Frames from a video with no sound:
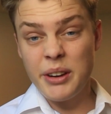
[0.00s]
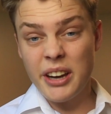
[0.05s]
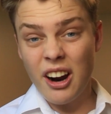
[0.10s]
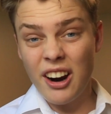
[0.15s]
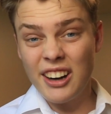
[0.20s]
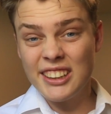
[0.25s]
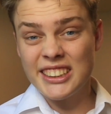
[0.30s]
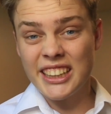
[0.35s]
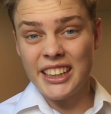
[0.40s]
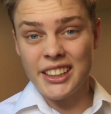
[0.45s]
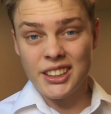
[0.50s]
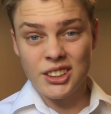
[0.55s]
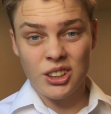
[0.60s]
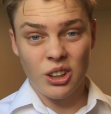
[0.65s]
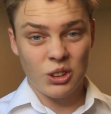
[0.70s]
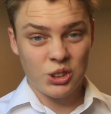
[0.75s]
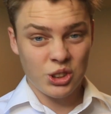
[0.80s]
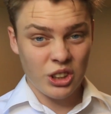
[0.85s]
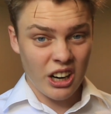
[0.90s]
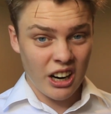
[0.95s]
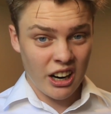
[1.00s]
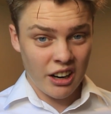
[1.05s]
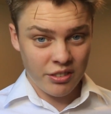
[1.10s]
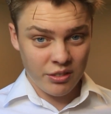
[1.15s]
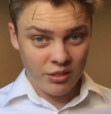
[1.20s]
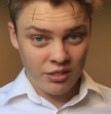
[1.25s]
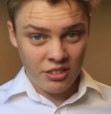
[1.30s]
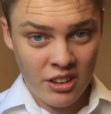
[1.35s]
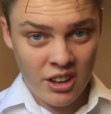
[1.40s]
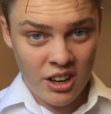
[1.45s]
we go, TikTok
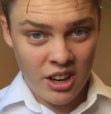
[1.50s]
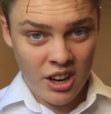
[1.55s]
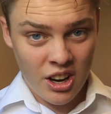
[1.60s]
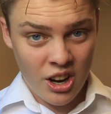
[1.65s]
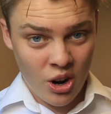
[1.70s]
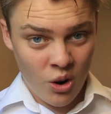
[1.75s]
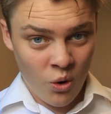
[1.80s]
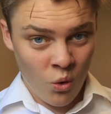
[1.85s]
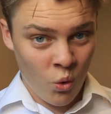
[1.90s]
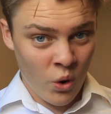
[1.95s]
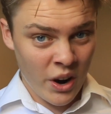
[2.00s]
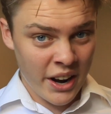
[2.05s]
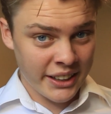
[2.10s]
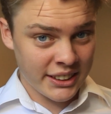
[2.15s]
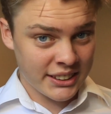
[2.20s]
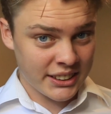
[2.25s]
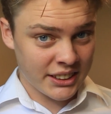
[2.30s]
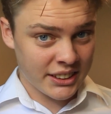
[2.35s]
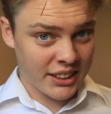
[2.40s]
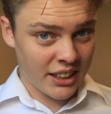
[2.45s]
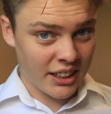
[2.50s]
draft. Where's this